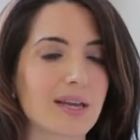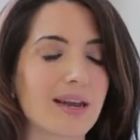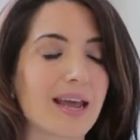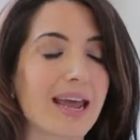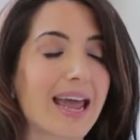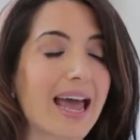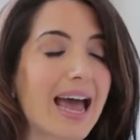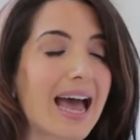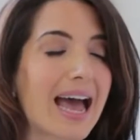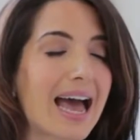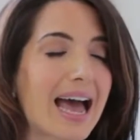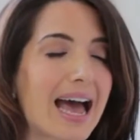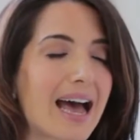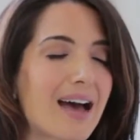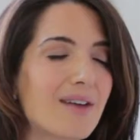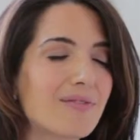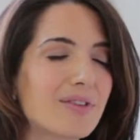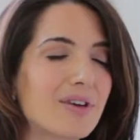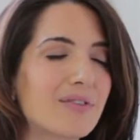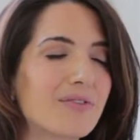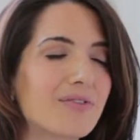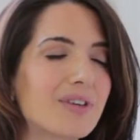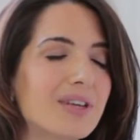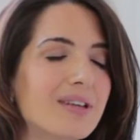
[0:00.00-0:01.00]
And I have
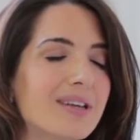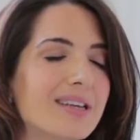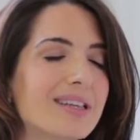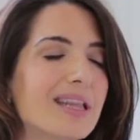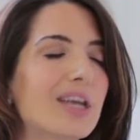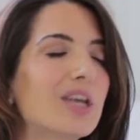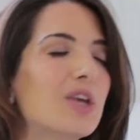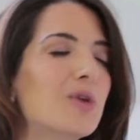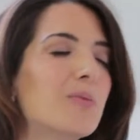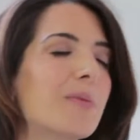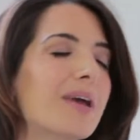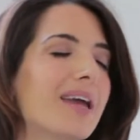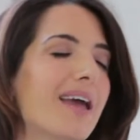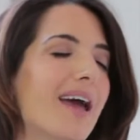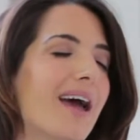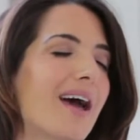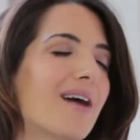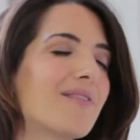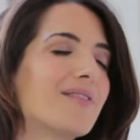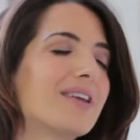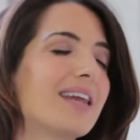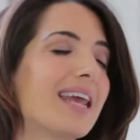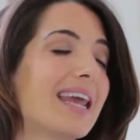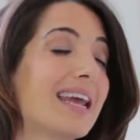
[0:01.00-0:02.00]
a feeling that you may
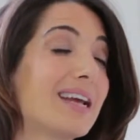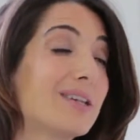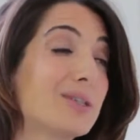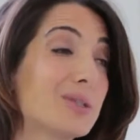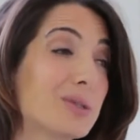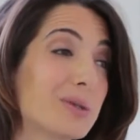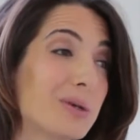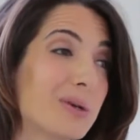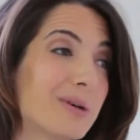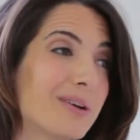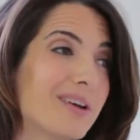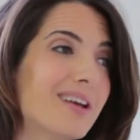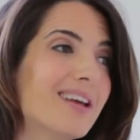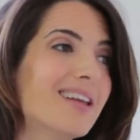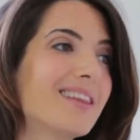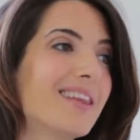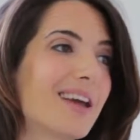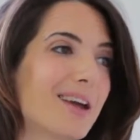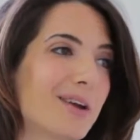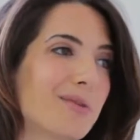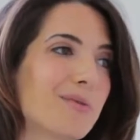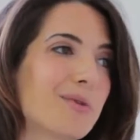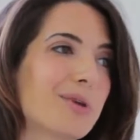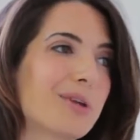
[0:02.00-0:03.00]
have an answer
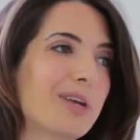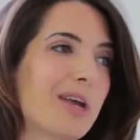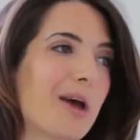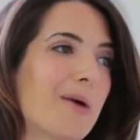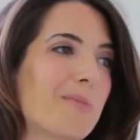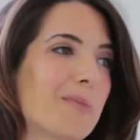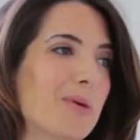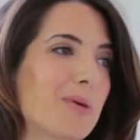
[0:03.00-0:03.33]
that can really help